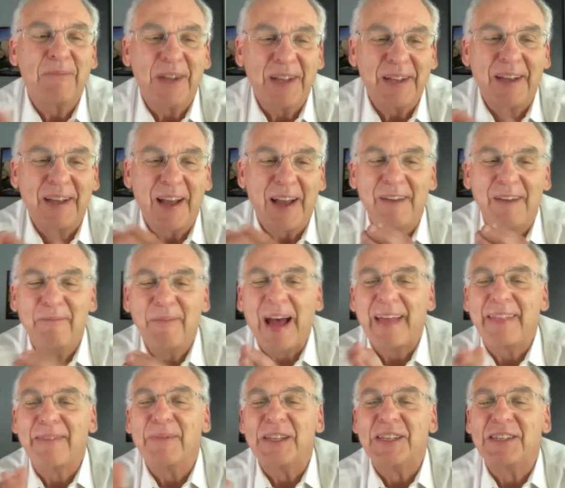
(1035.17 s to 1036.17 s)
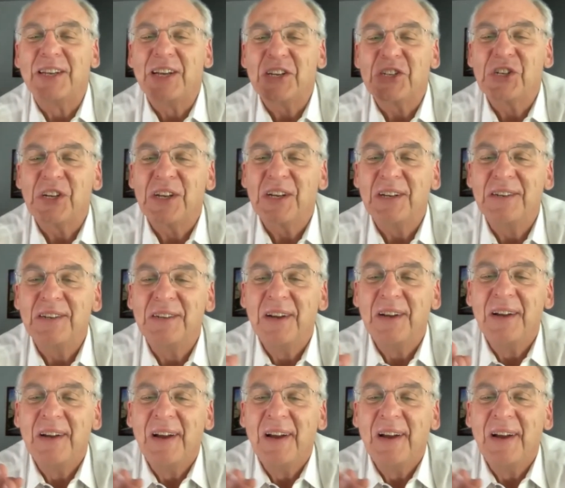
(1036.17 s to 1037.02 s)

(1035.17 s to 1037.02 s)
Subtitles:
being a mathematician,